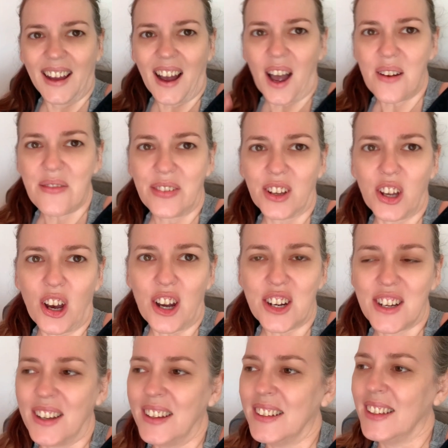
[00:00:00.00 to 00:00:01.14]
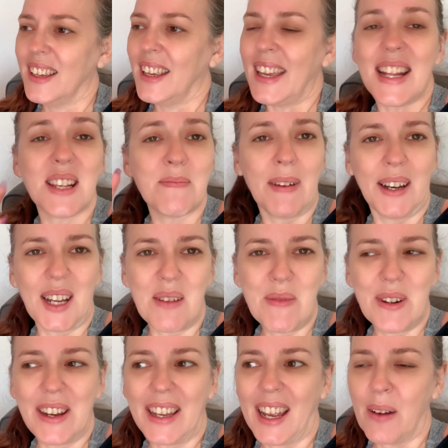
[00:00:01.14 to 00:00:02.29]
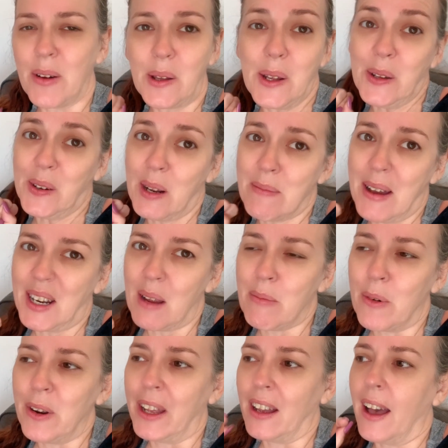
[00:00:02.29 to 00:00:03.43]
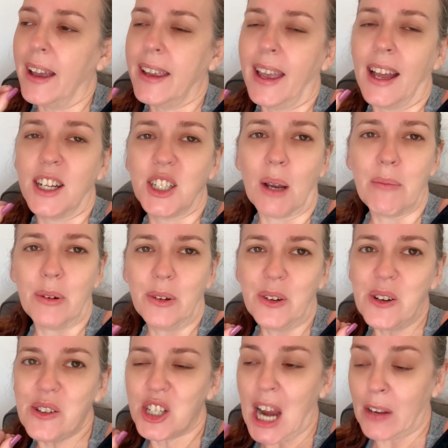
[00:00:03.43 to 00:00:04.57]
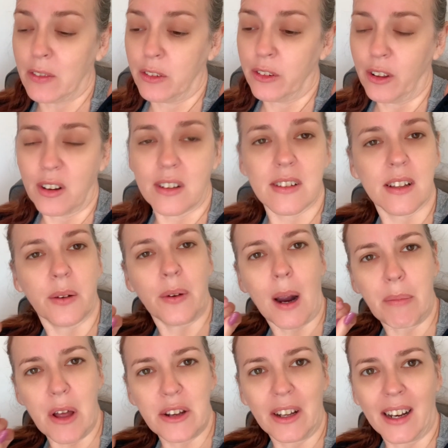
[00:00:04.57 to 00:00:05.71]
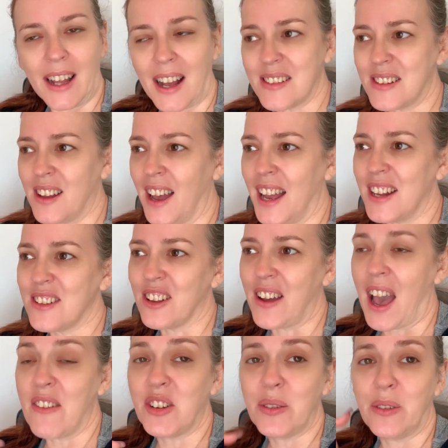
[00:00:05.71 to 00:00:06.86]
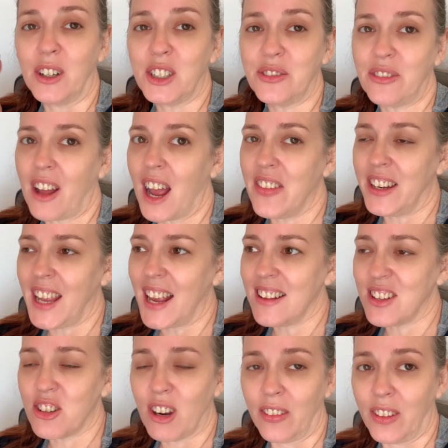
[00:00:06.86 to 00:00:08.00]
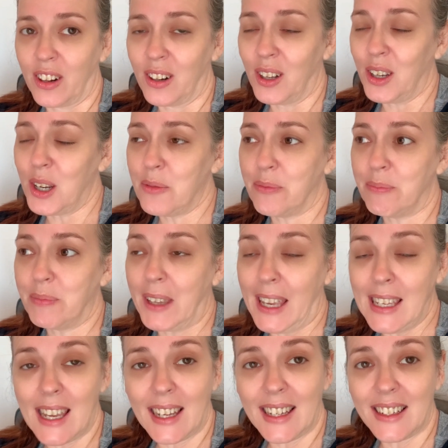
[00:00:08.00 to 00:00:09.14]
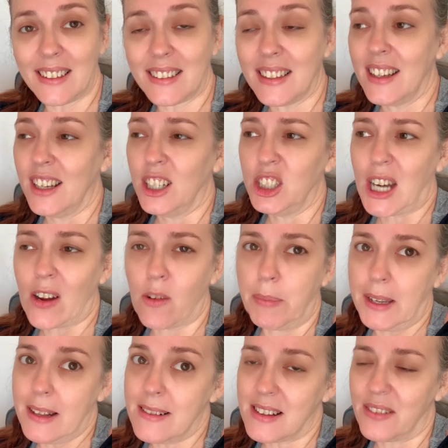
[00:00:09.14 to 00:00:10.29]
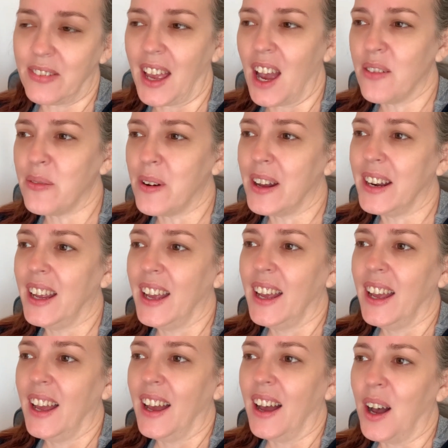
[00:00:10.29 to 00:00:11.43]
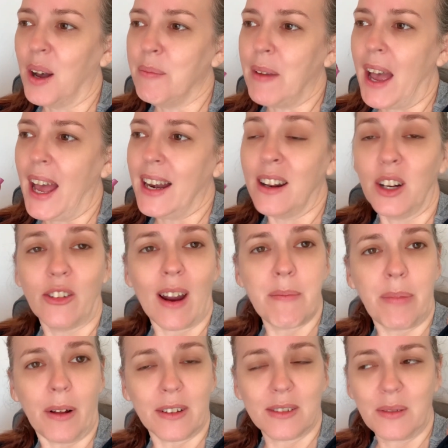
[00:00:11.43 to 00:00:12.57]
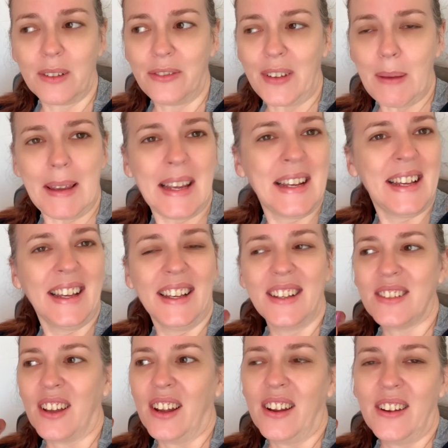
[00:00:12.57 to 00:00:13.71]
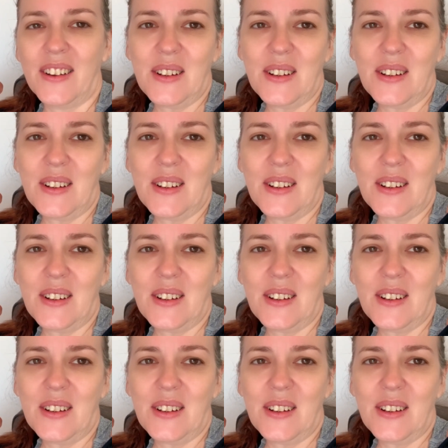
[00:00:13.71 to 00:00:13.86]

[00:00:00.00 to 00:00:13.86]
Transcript: I forgot, it's Monday morning, and what do I do on a Monday morning? I catch up on all the travel vlogs that were uploaded last night. So I have to watch Fly in the Nest, Tread the Globe, Kinging It, Travel Beans if they have one, and Little Grey Box with Phoebe. So